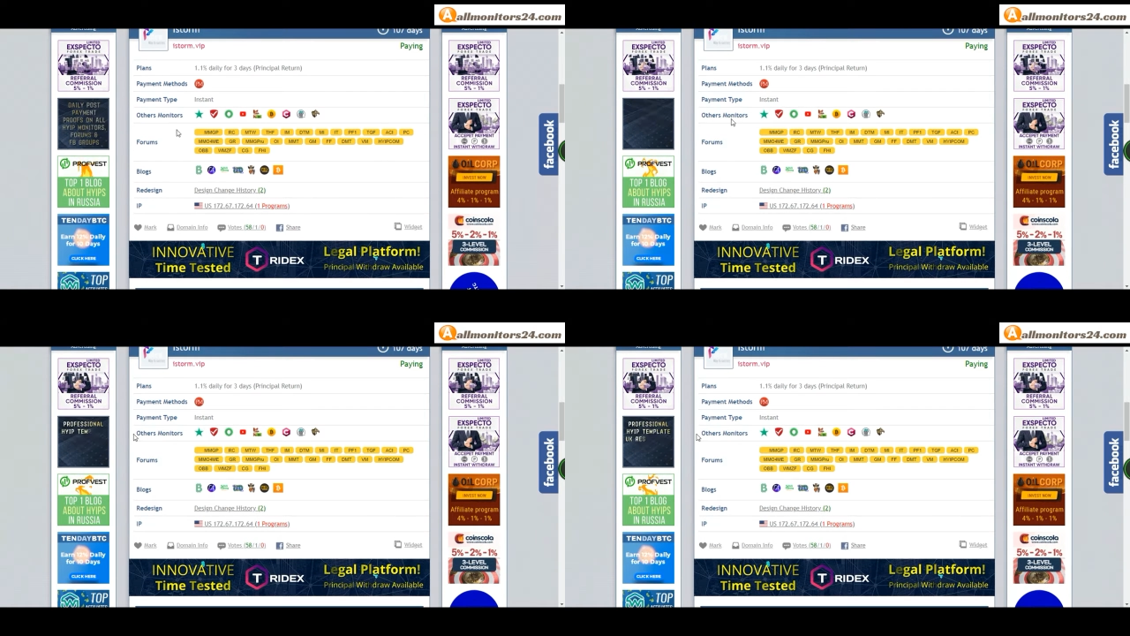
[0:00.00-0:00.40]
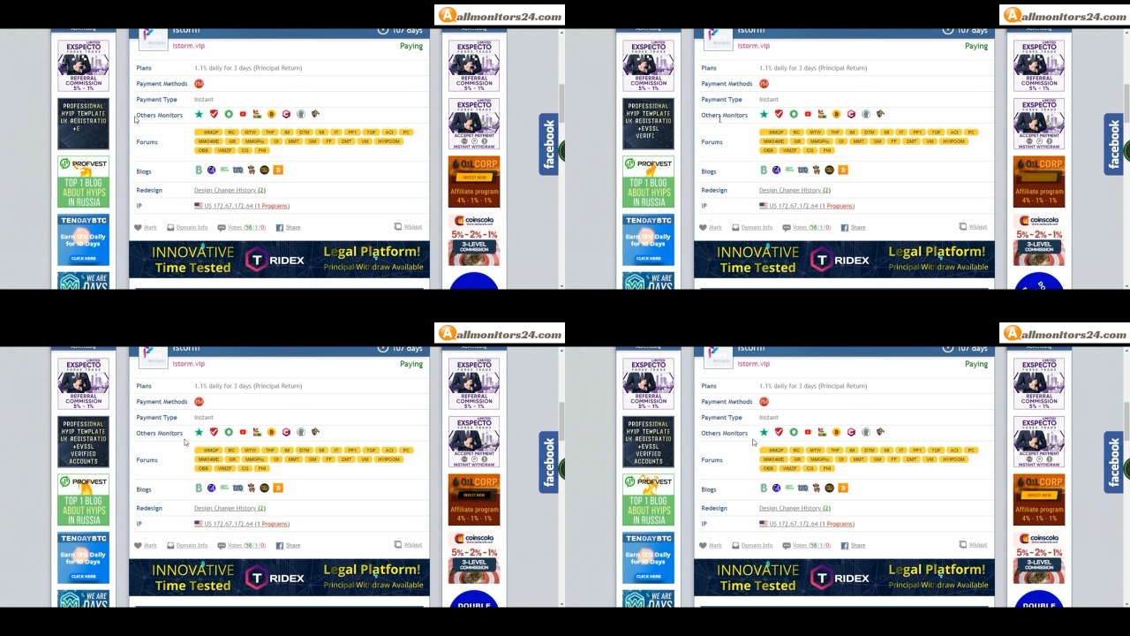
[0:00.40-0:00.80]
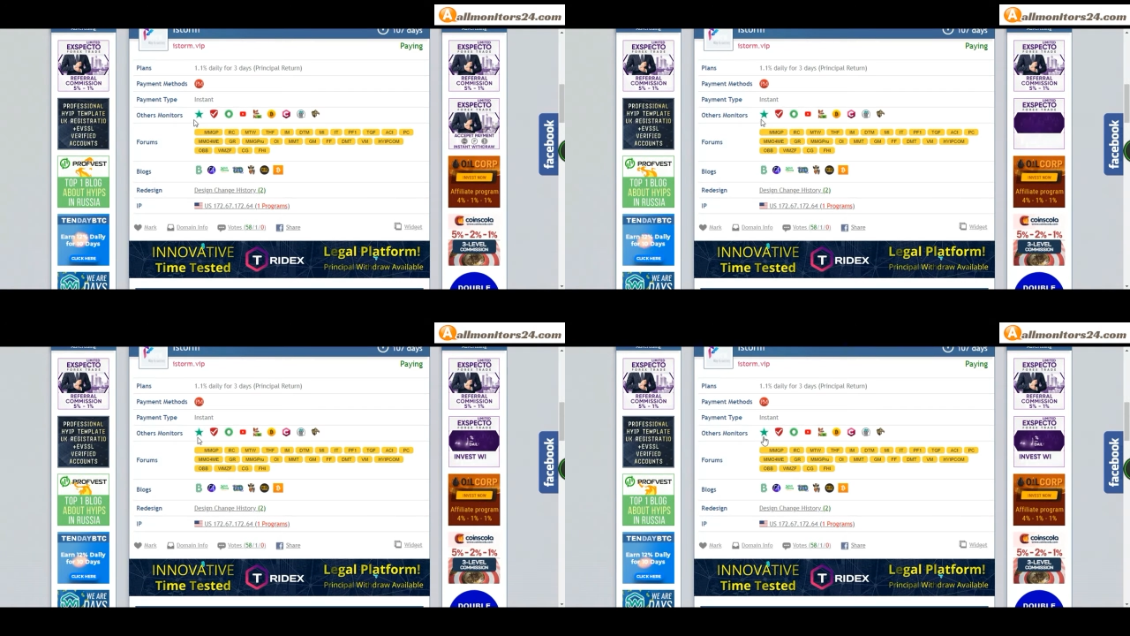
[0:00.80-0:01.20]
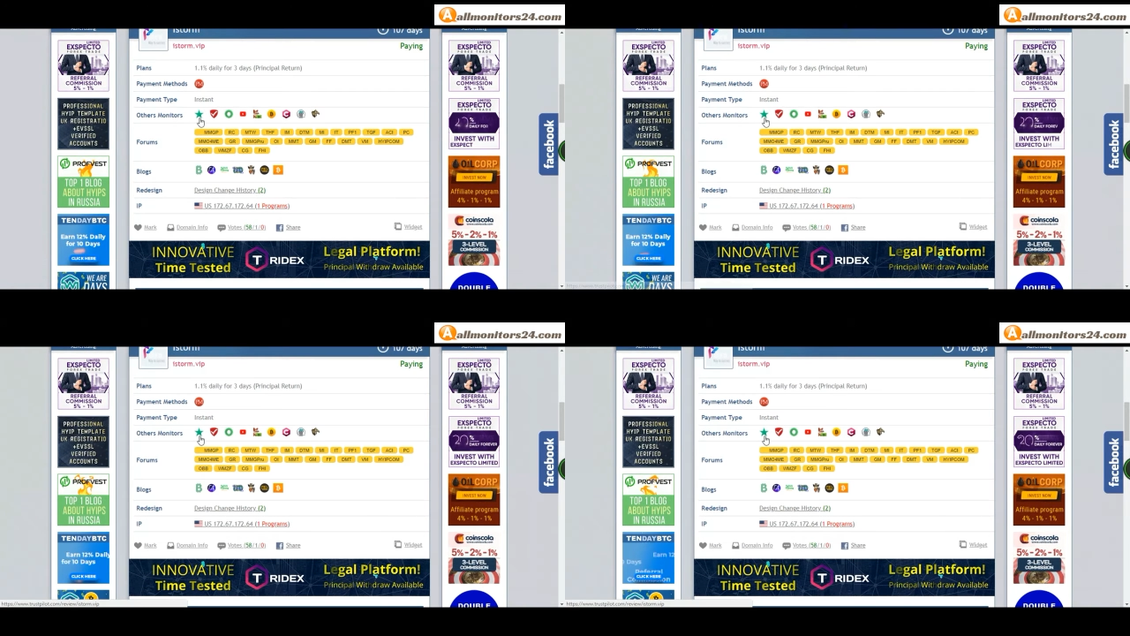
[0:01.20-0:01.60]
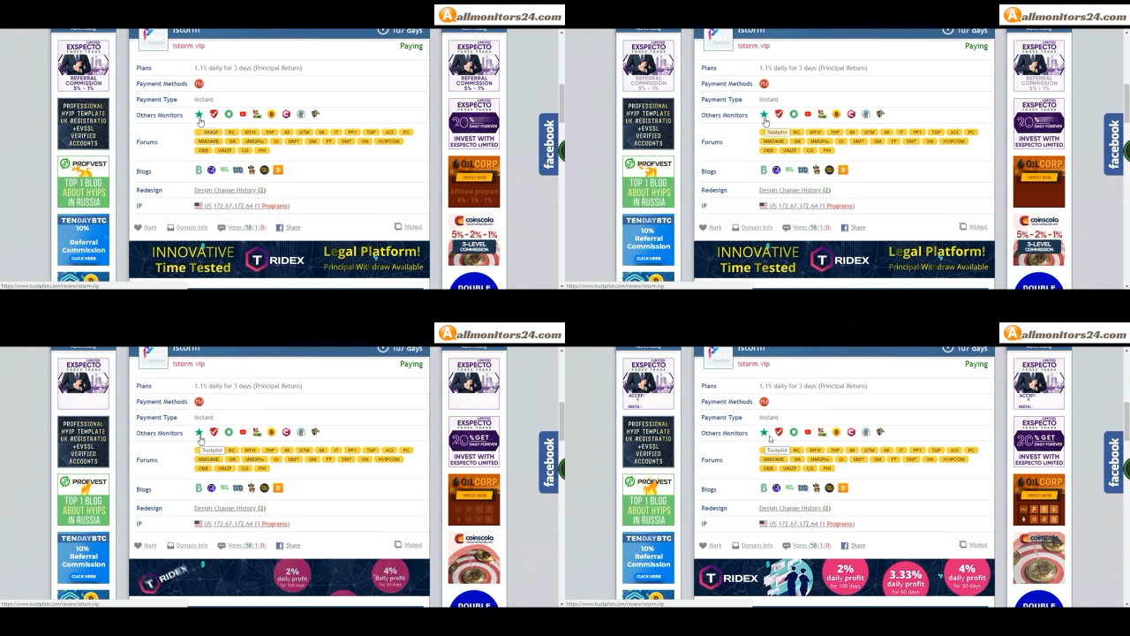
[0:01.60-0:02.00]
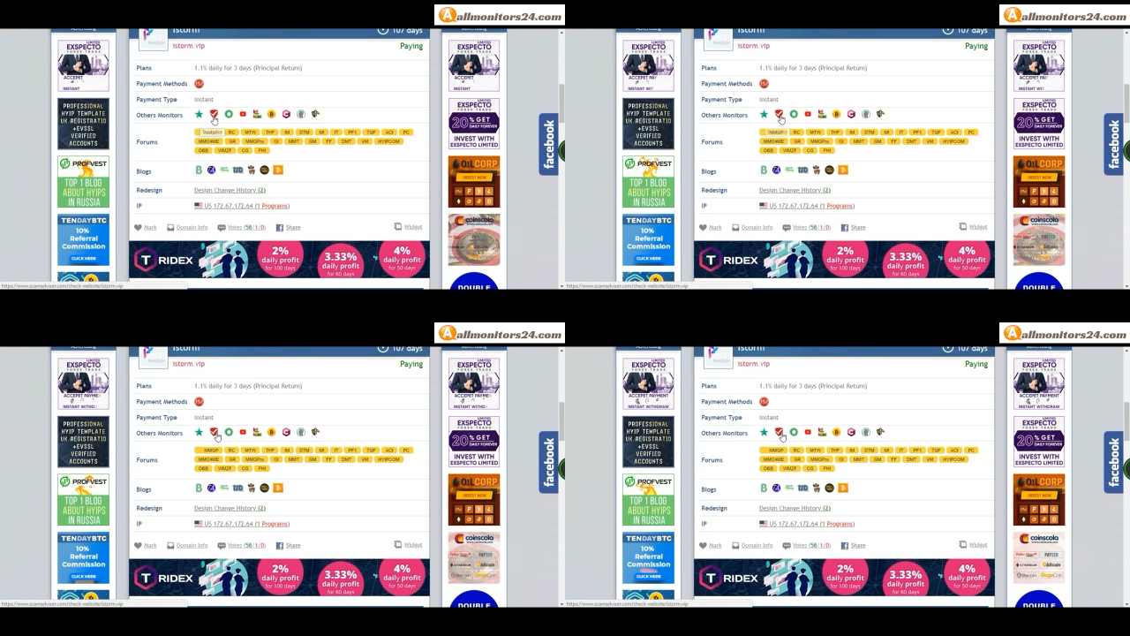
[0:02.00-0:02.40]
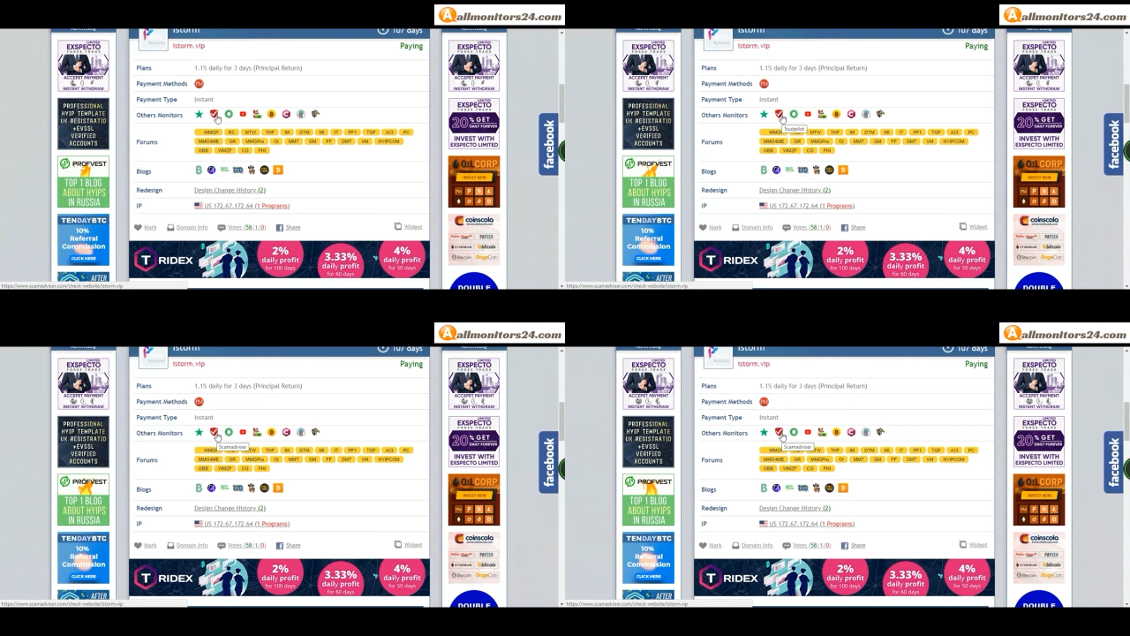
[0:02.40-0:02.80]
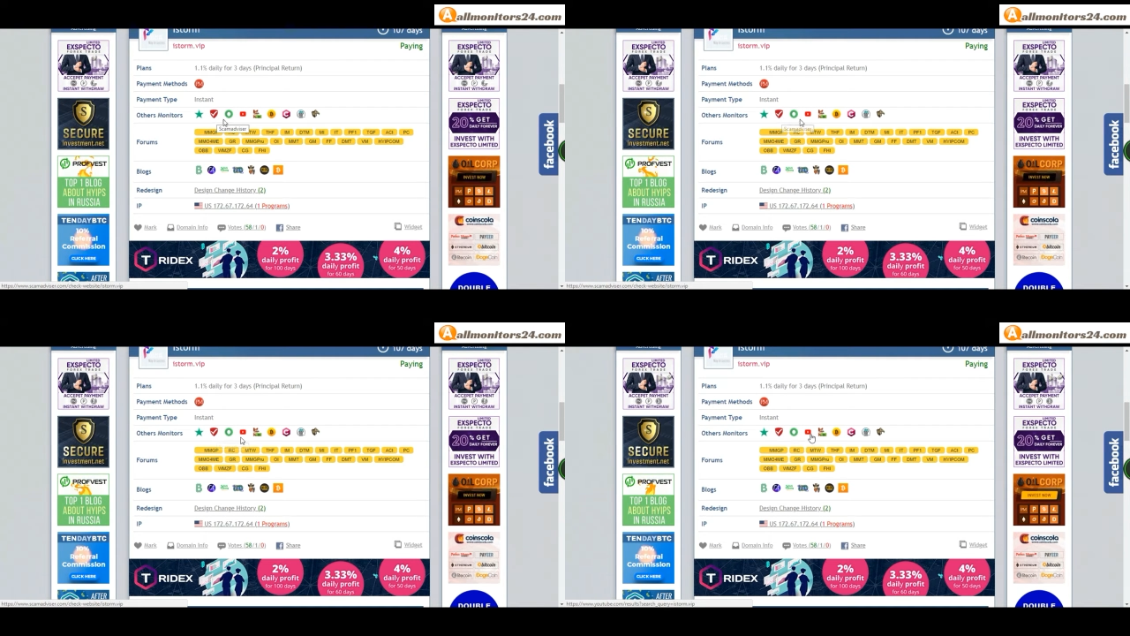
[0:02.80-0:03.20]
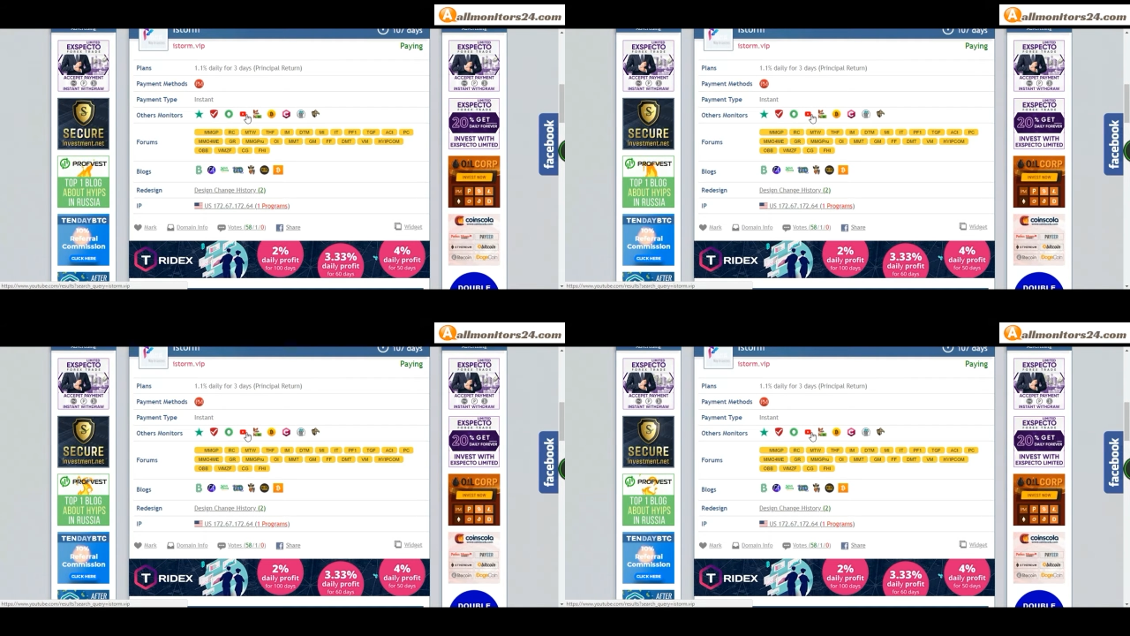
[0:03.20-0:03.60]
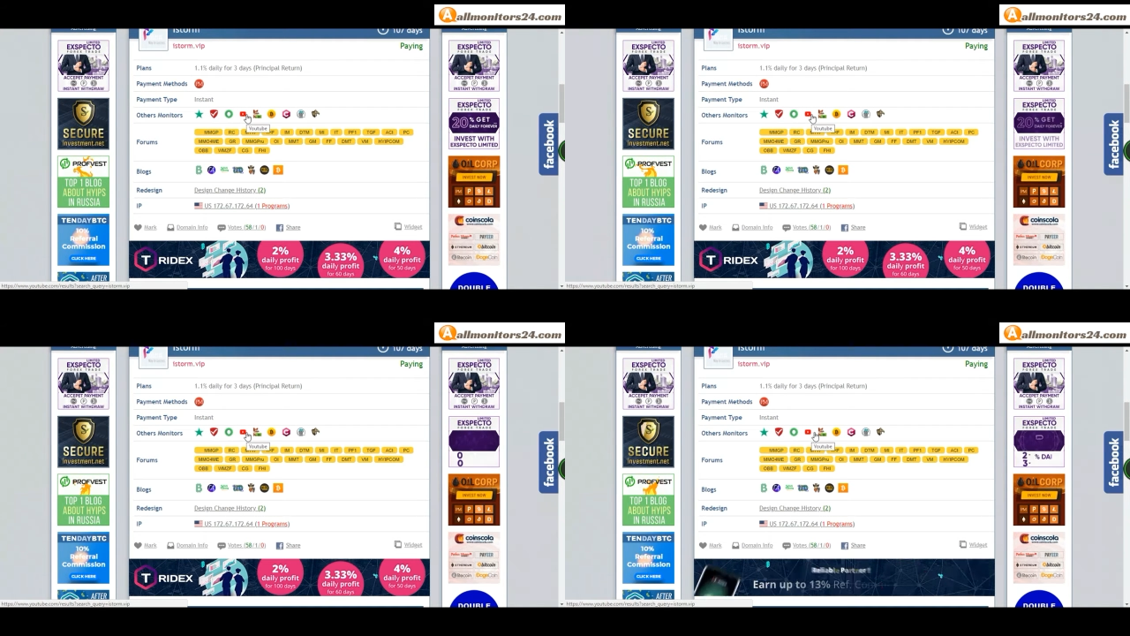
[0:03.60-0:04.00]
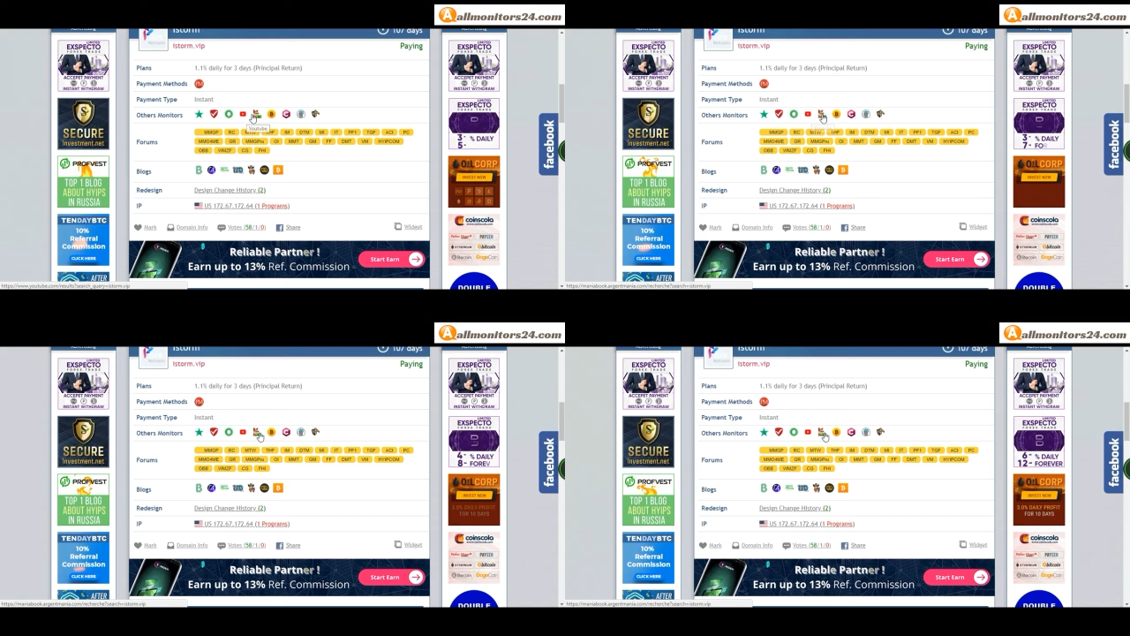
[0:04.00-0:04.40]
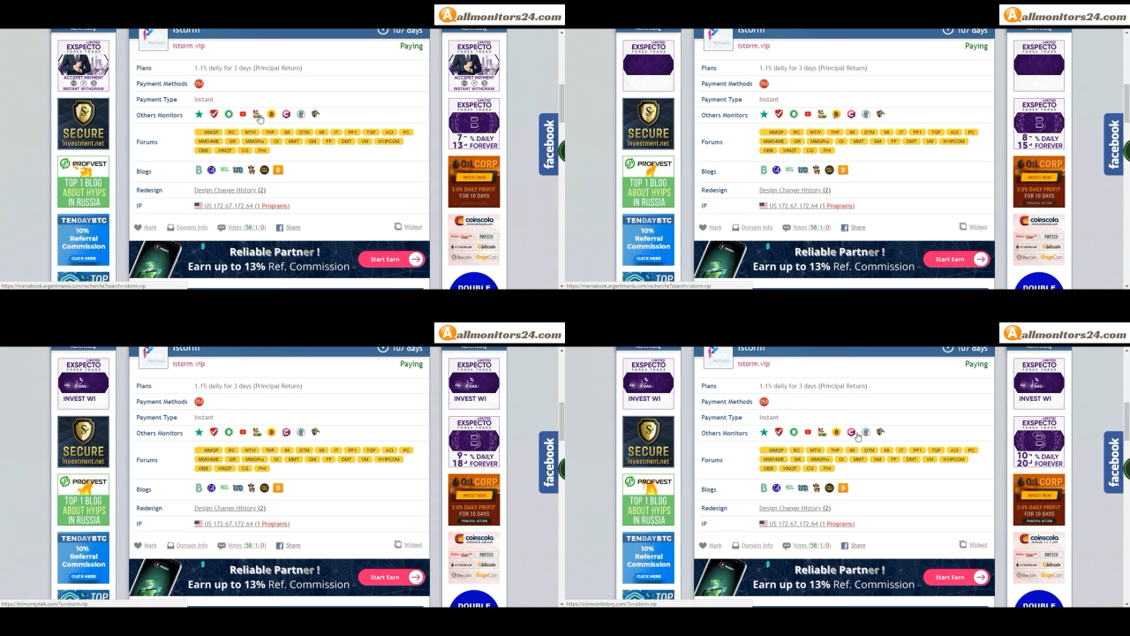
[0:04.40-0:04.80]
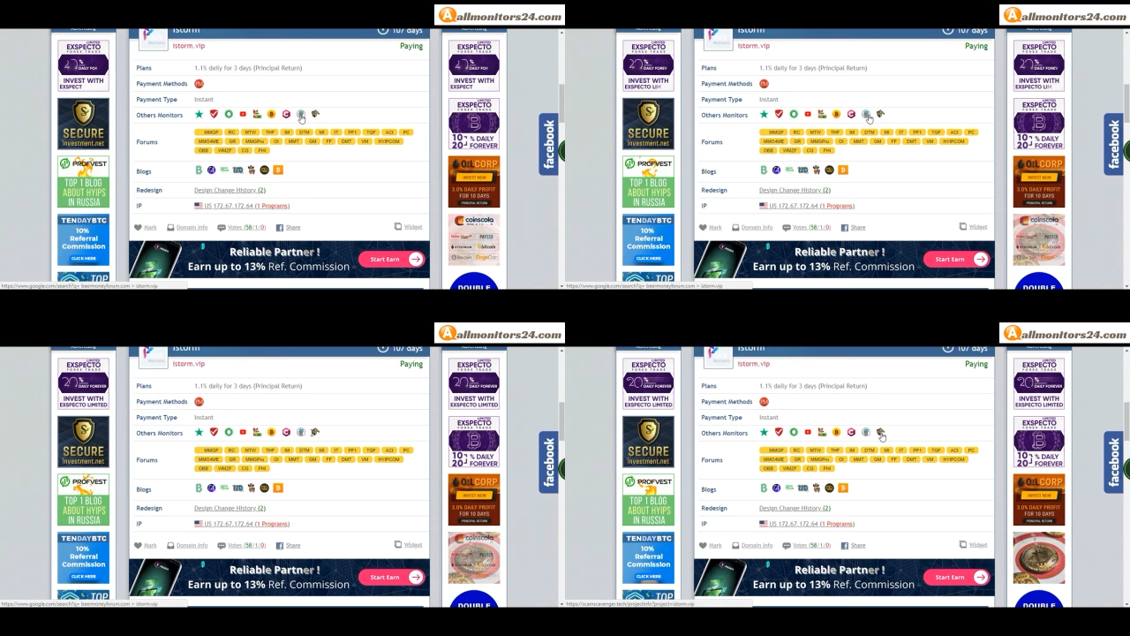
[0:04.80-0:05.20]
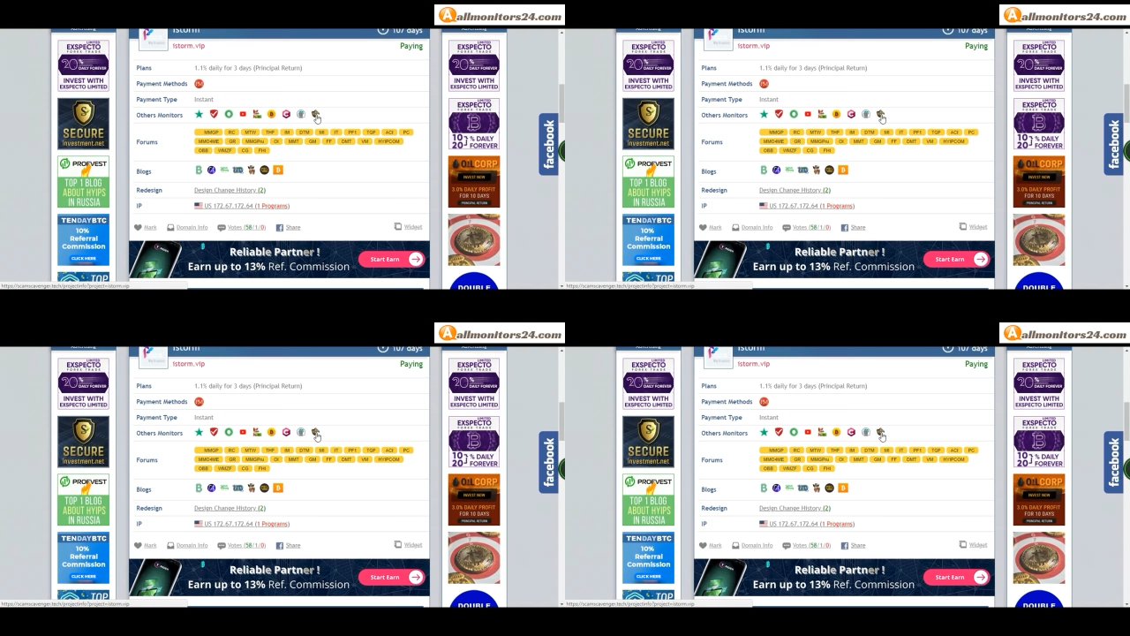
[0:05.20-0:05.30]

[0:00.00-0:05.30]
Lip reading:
(no speaker visible)